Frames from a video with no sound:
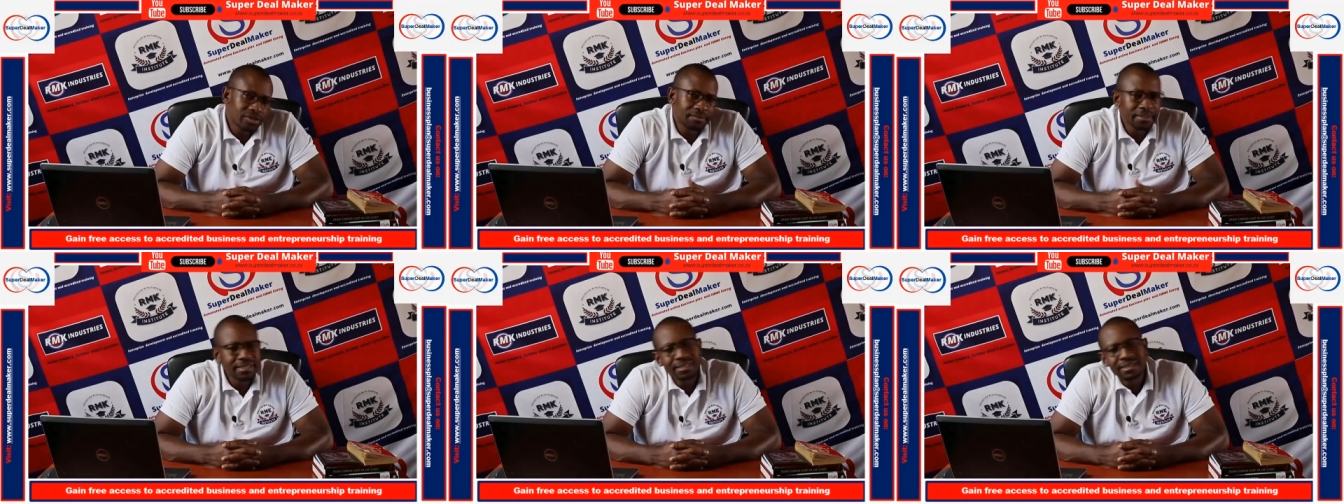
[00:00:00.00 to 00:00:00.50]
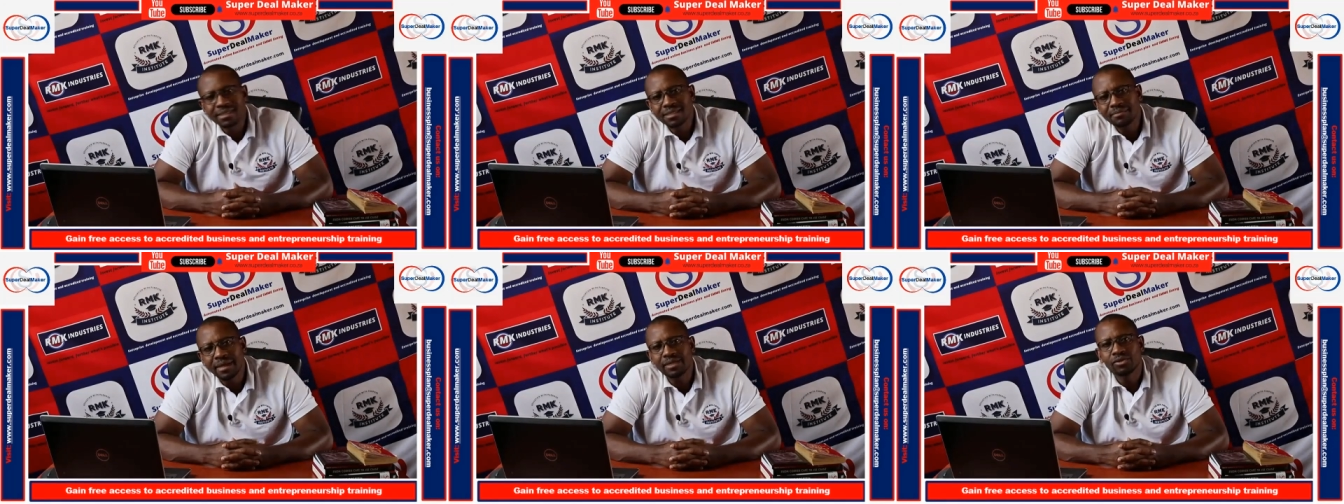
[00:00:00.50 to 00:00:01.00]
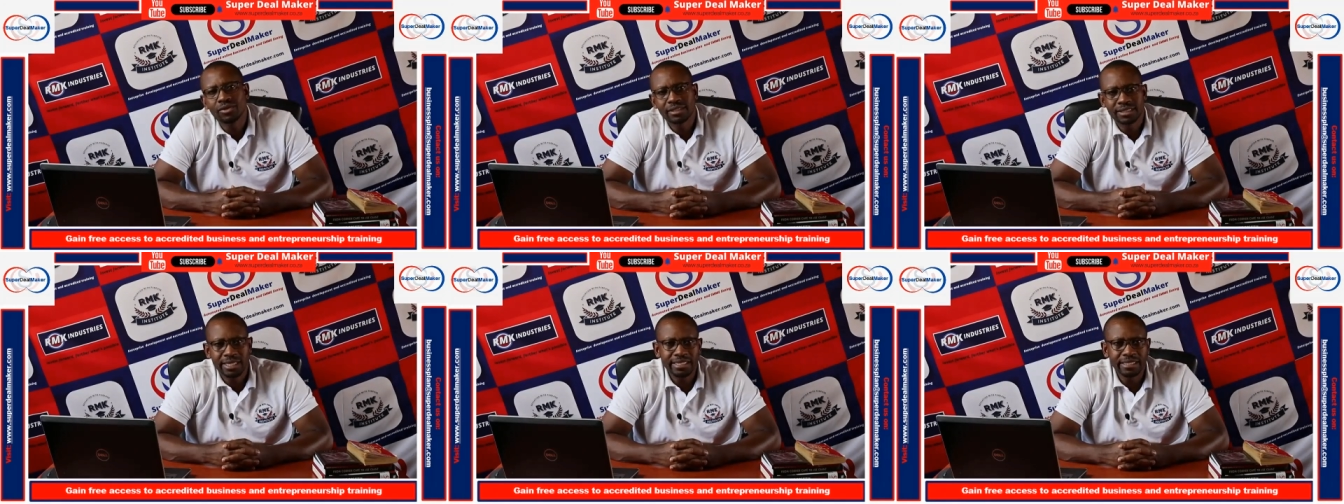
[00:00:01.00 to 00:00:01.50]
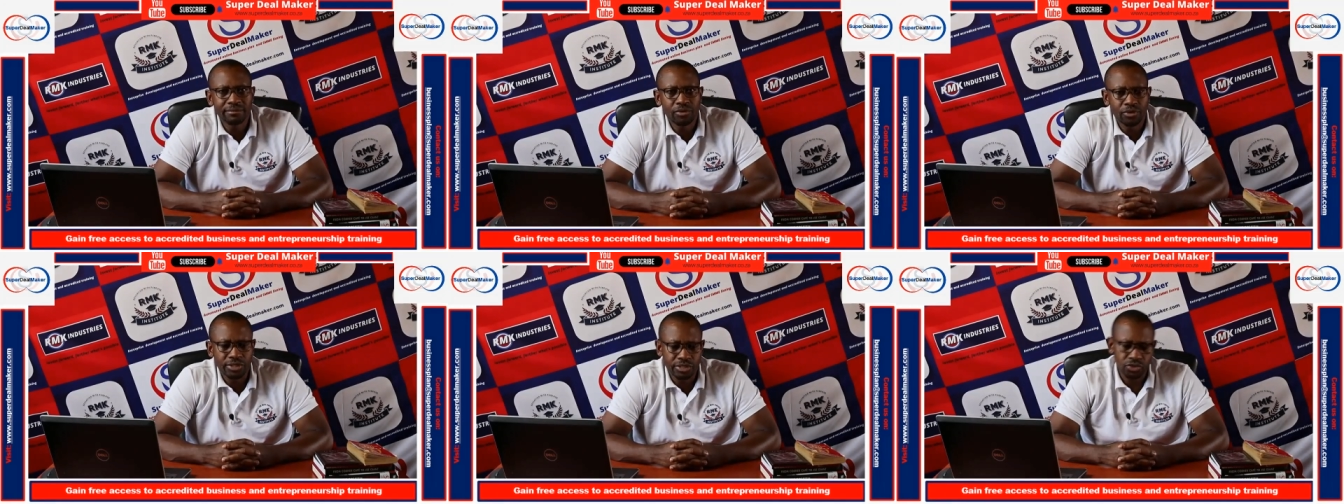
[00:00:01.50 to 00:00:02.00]
businesses might not train
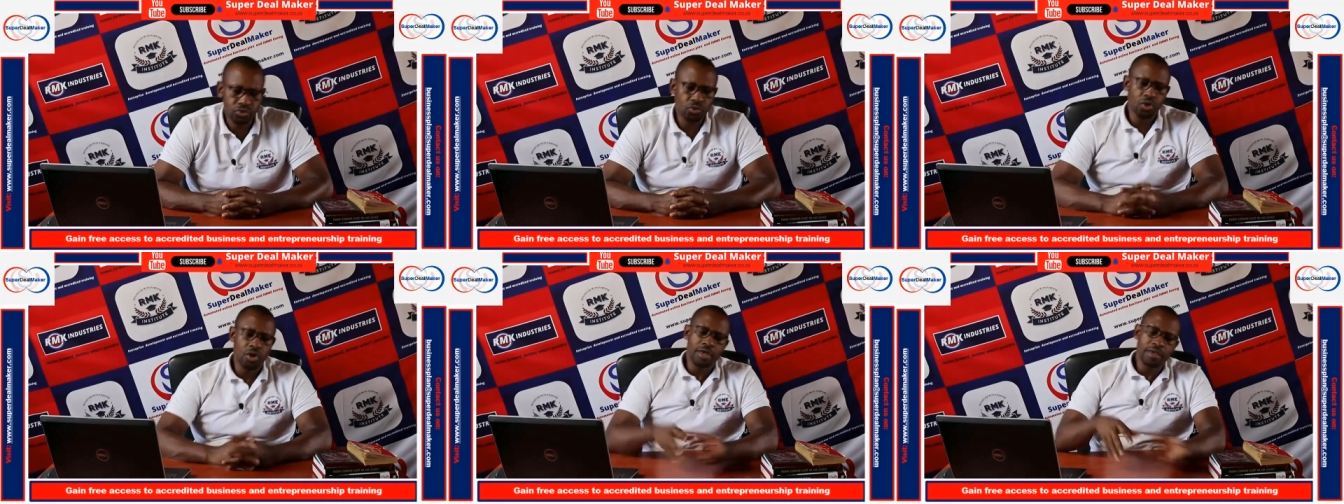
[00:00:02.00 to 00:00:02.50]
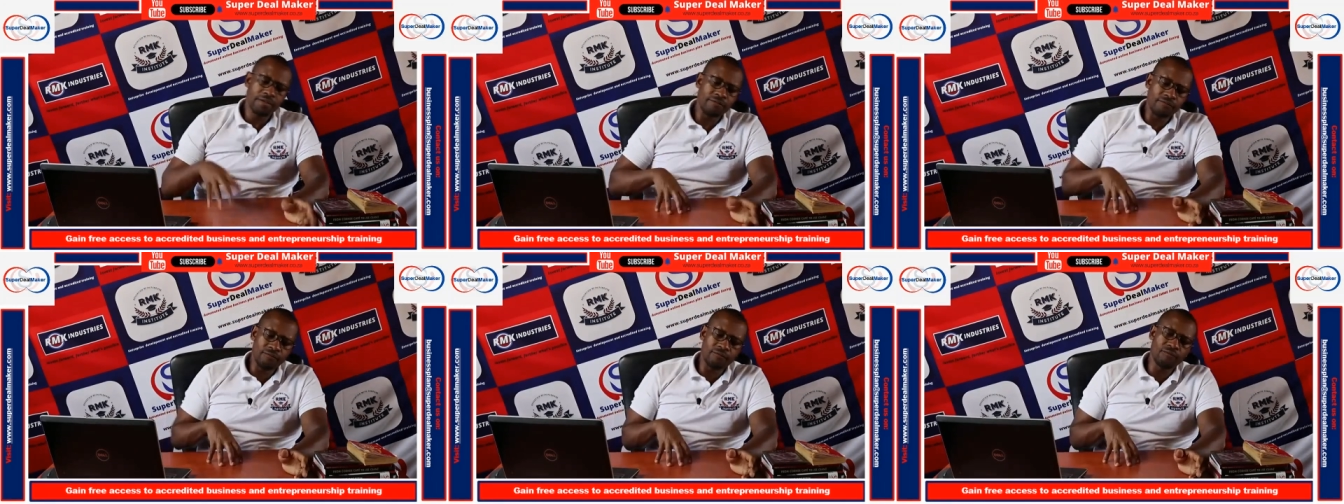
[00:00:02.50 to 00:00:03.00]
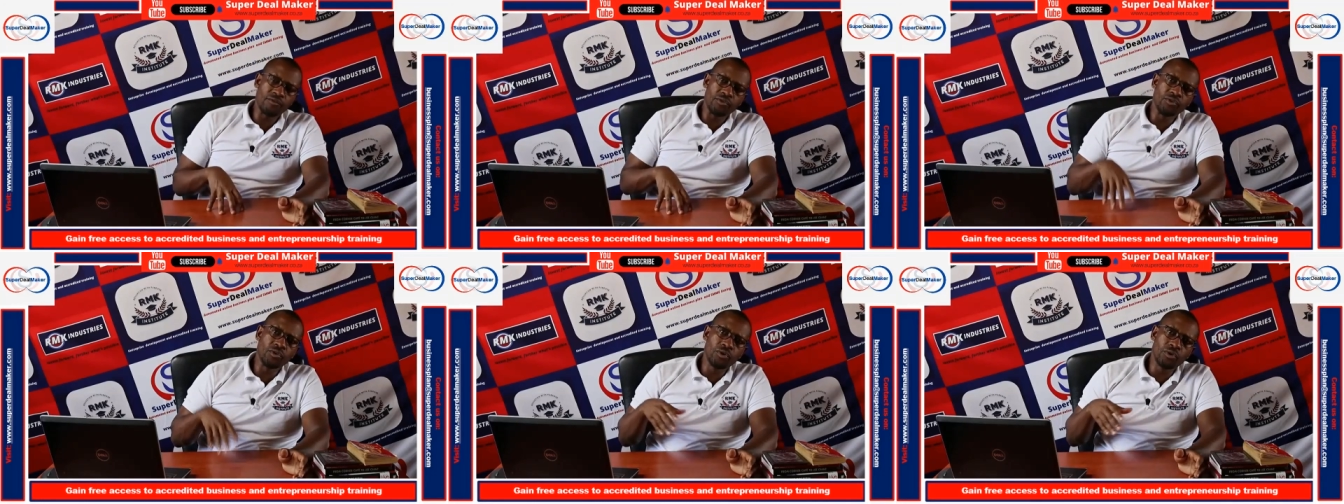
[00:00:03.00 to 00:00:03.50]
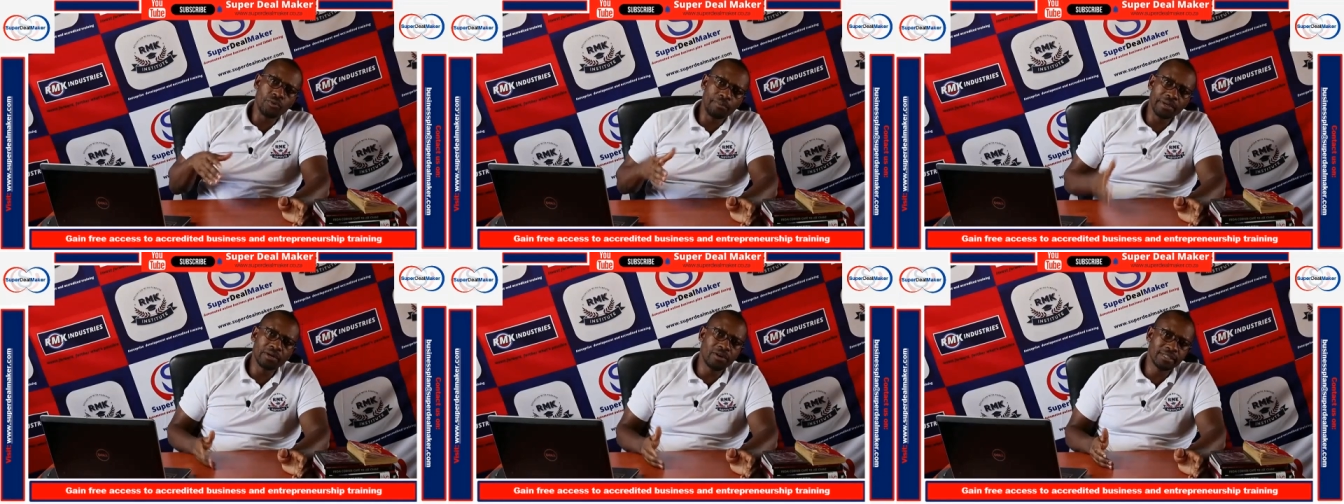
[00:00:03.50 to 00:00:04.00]
employees. So if your
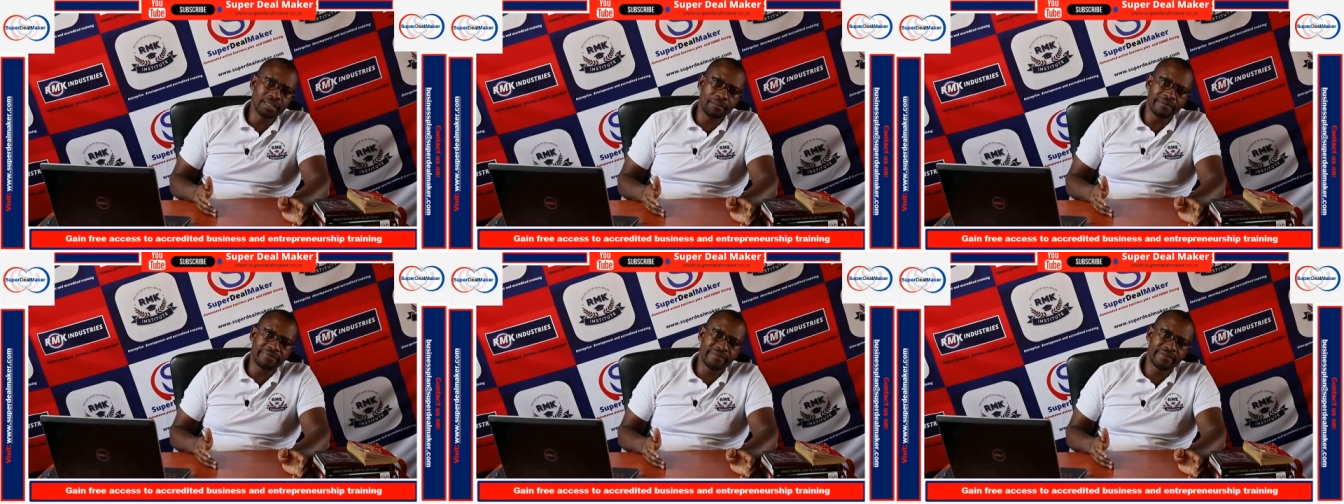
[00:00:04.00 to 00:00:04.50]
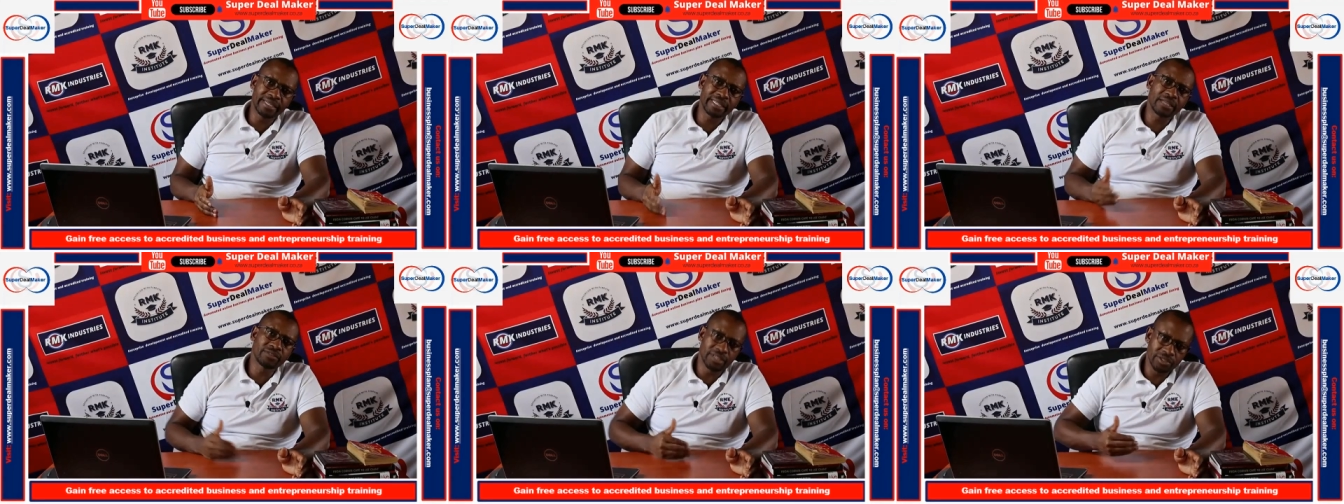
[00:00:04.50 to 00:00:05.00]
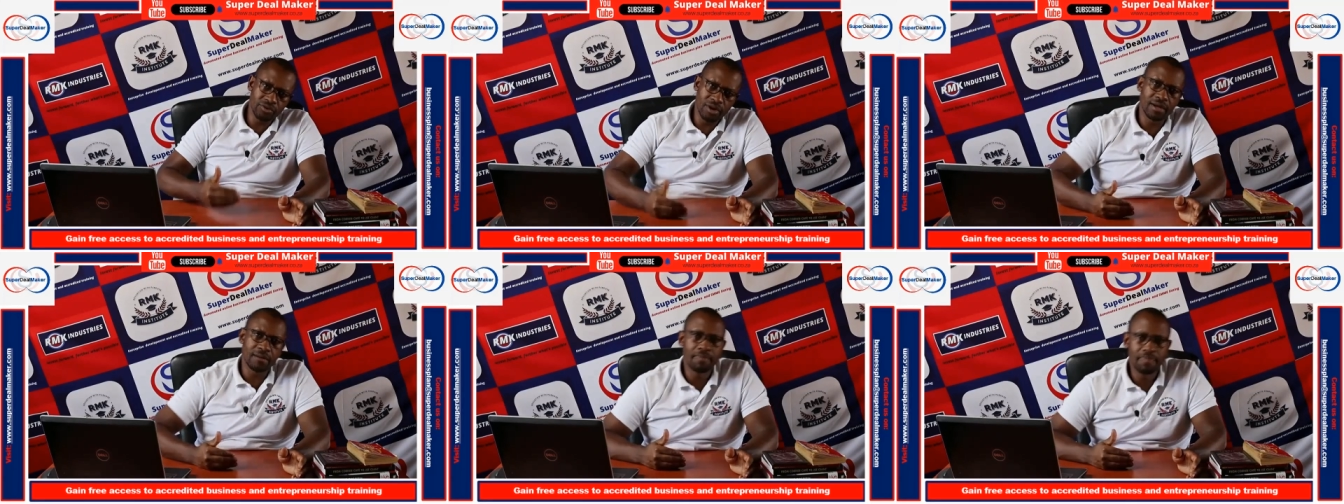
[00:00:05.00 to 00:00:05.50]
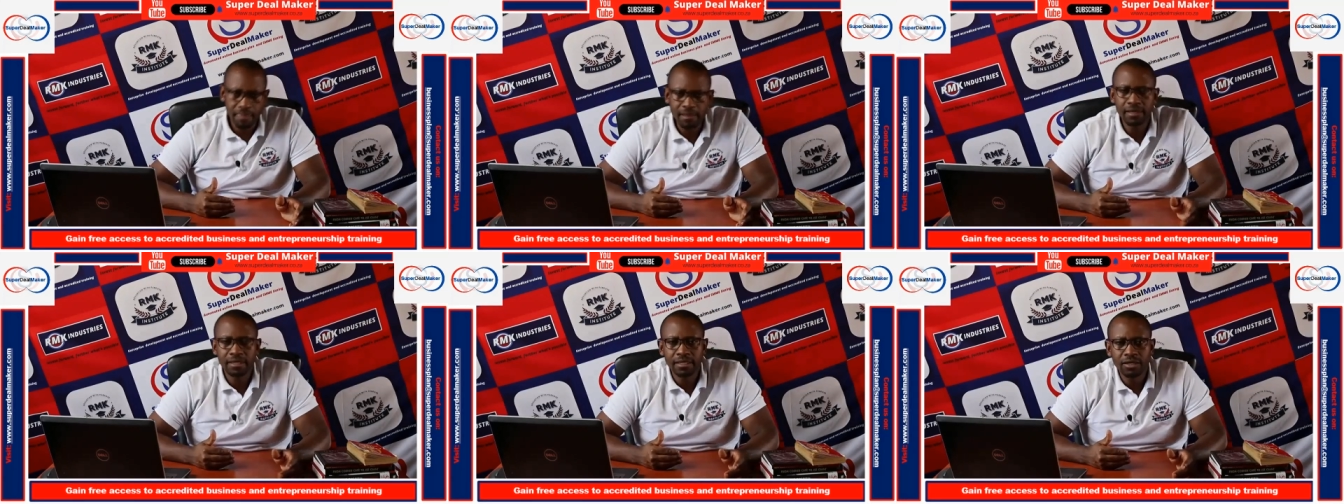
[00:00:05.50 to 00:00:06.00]
payroll is above 500,000, you are
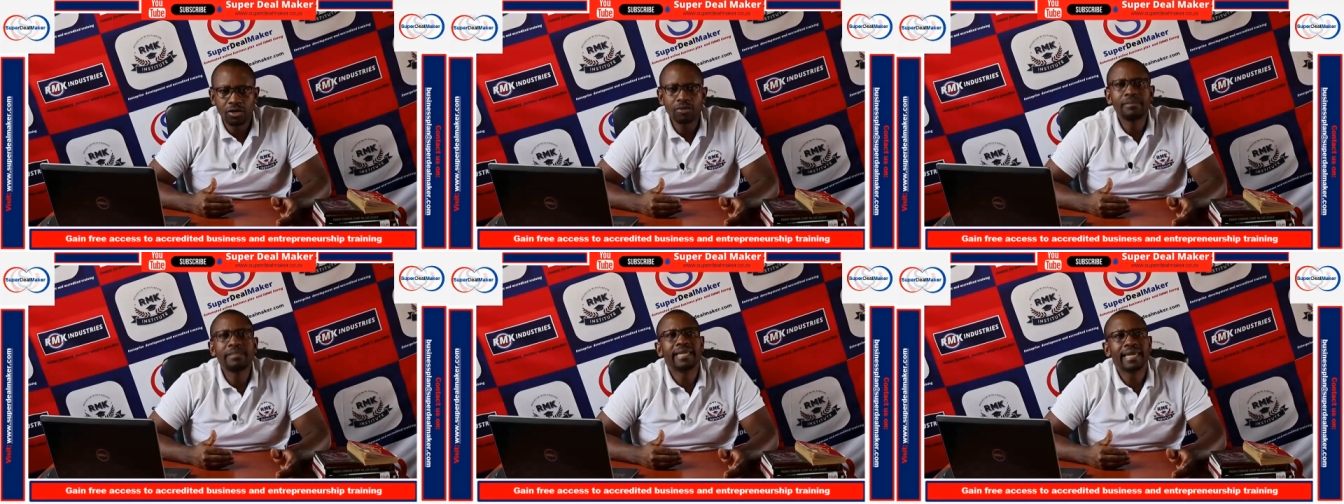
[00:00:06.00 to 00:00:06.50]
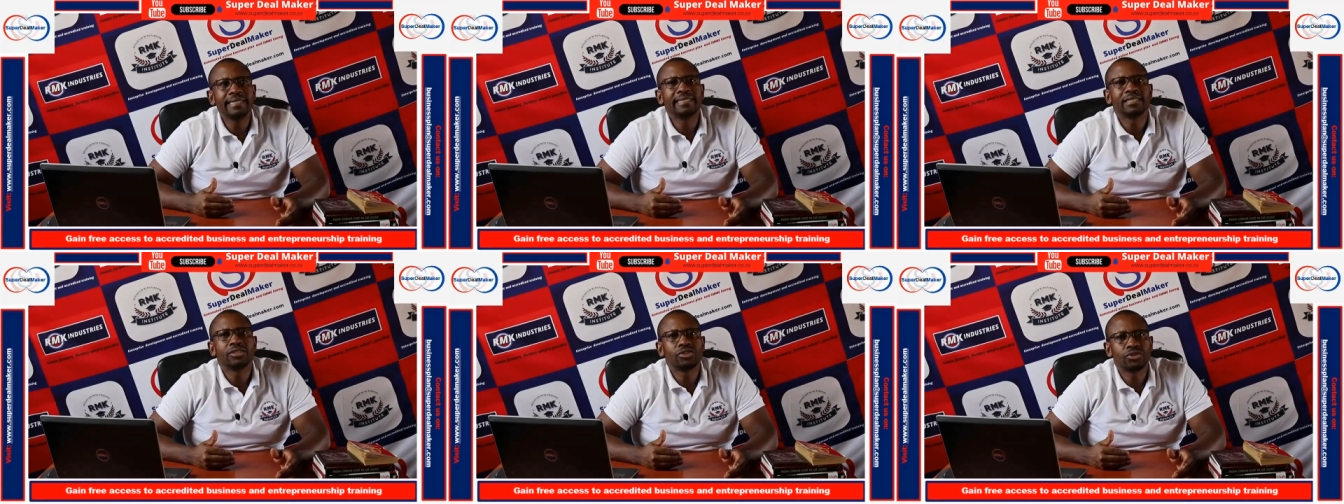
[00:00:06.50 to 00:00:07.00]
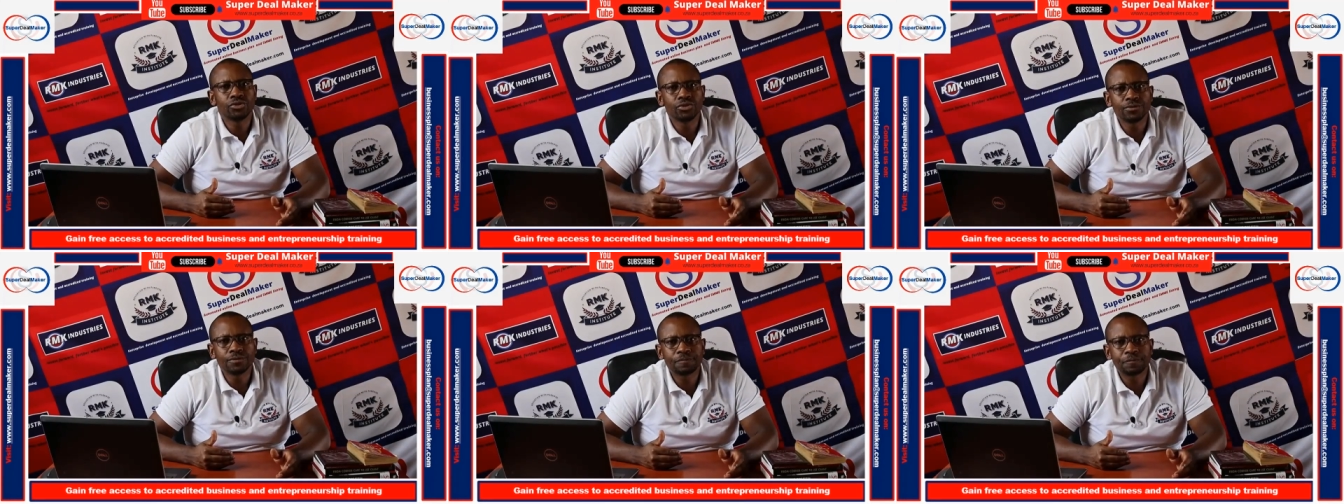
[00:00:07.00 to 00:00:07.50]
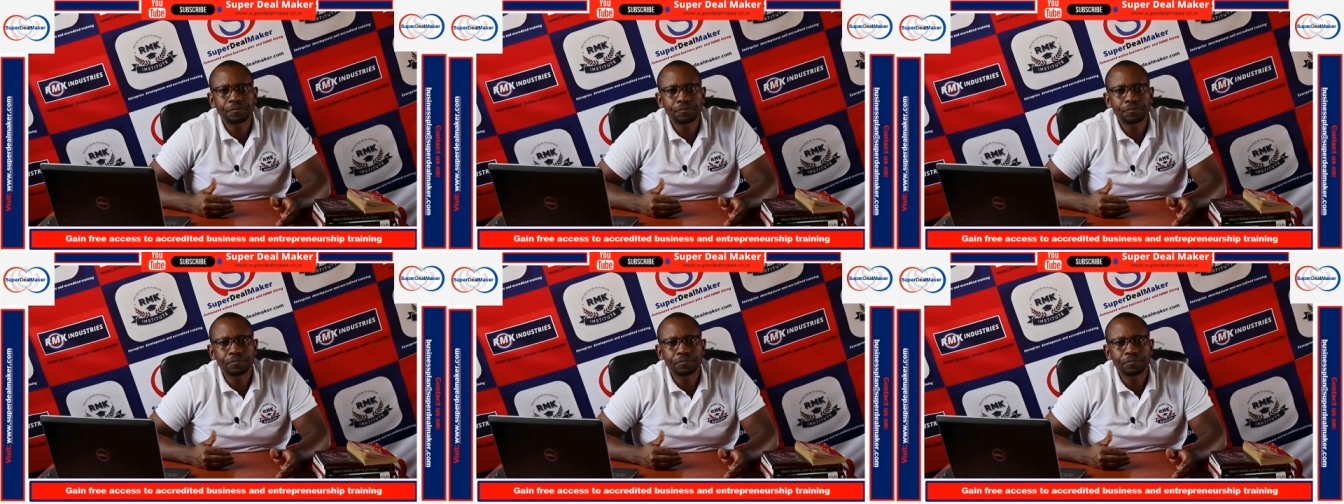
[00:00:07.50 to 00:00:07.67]
obligated to